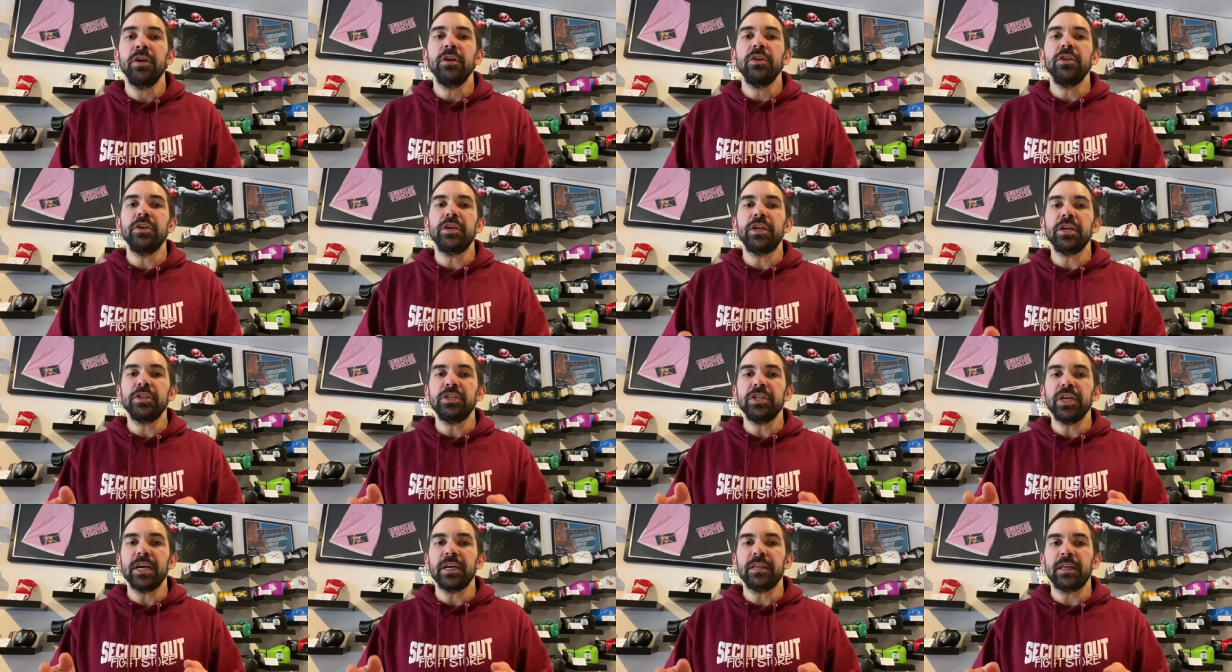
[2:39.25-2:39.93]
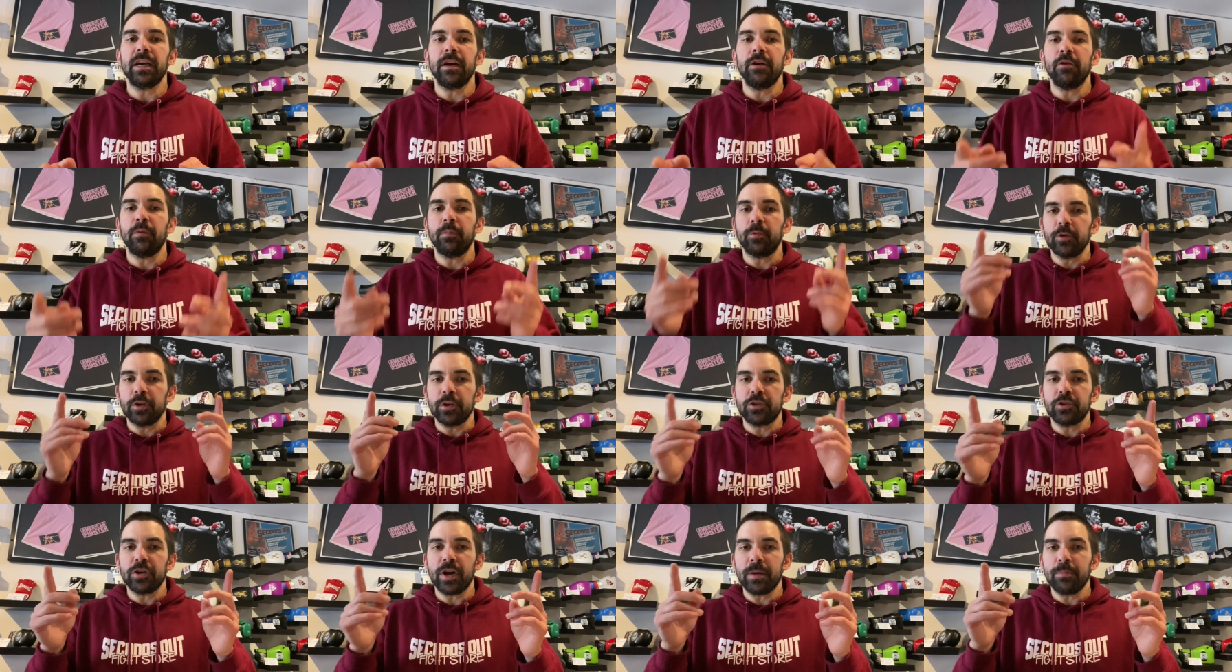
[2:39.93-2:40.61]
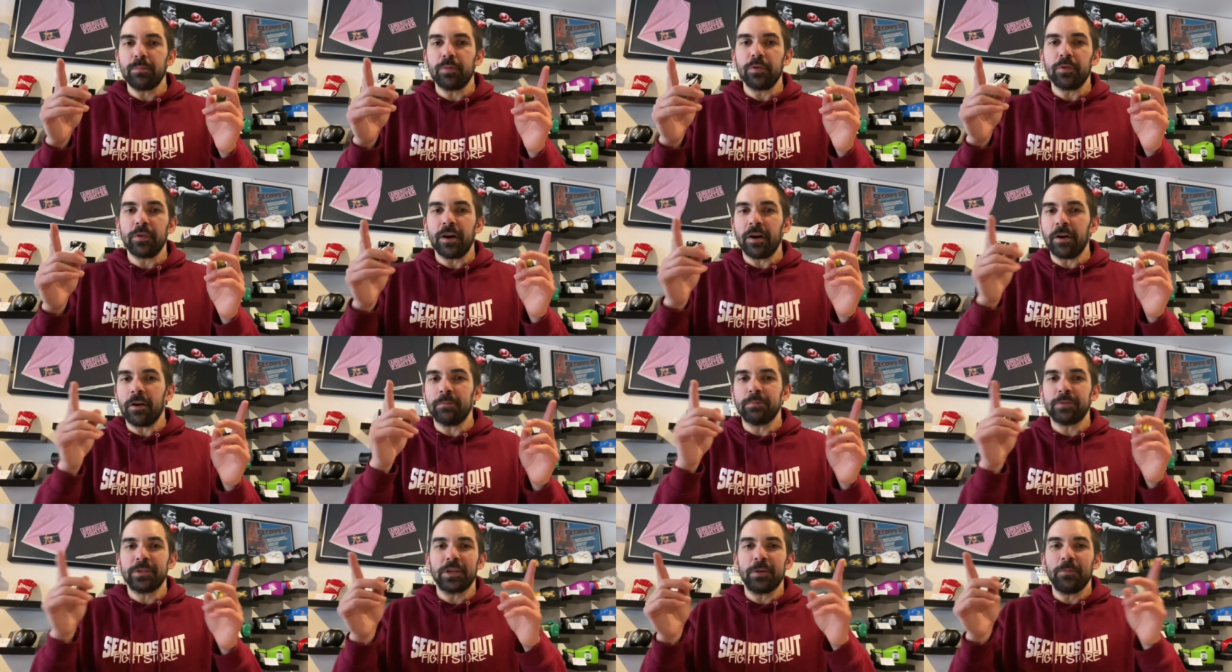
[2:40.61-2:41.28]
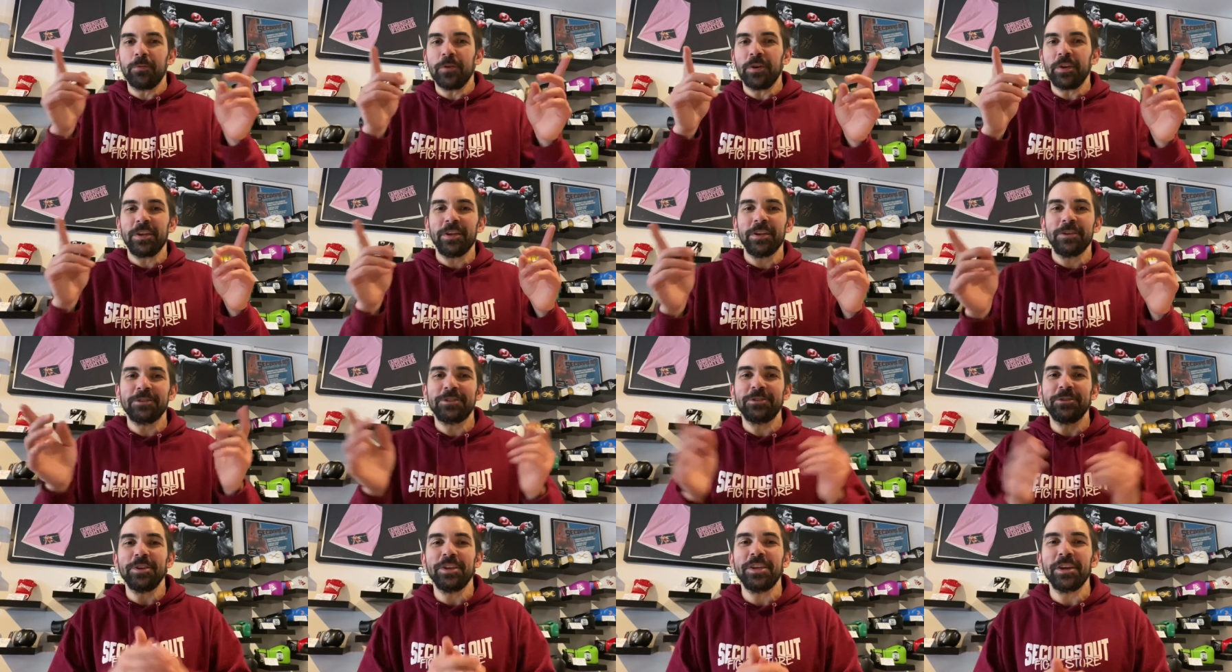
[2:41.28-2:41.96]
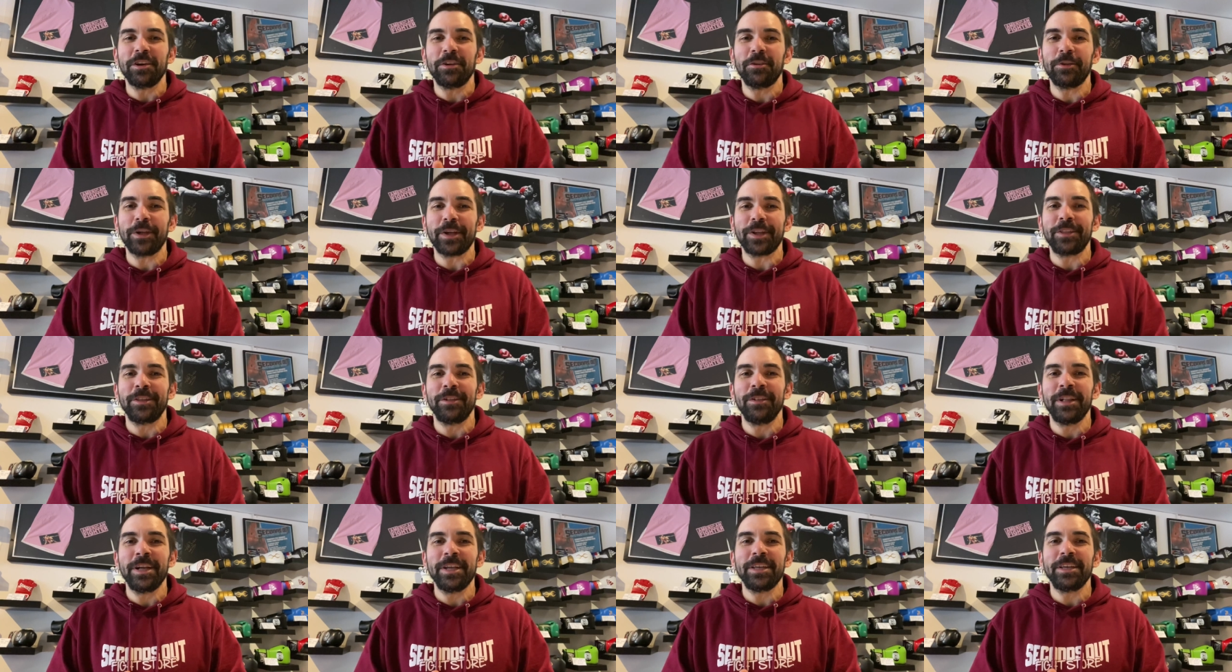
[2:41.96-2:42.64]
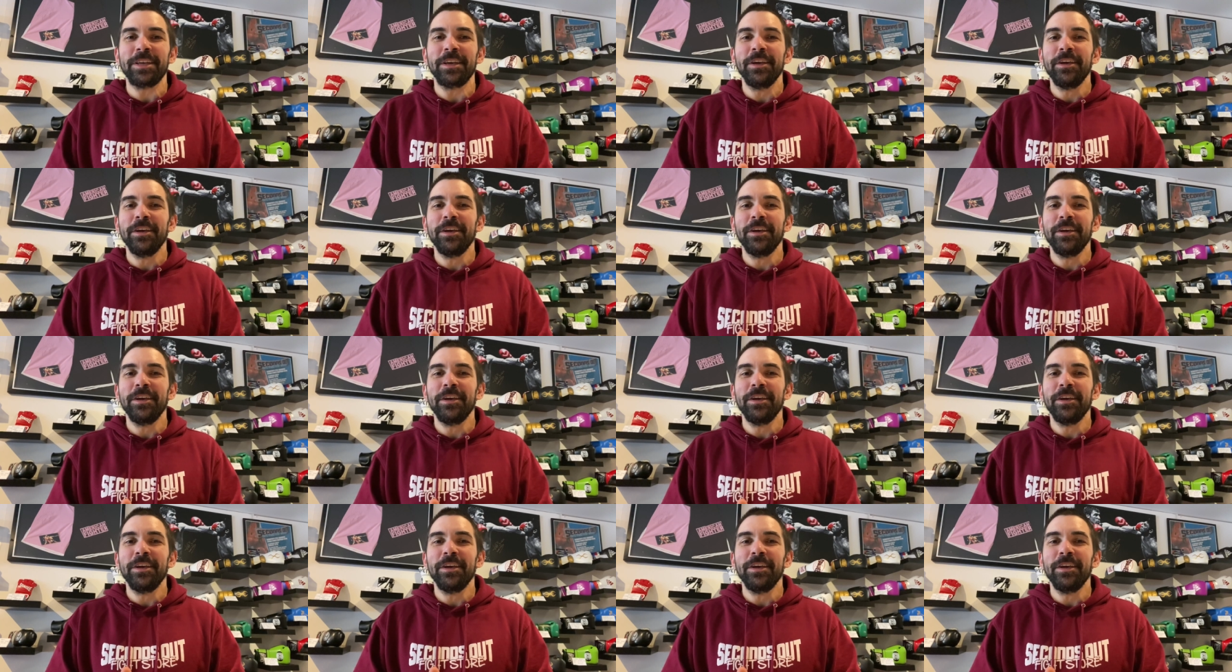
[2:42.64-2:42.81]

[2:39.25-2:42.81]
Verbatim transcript: You can check that out. I'm going to try and put that up somewhere here so you can click the link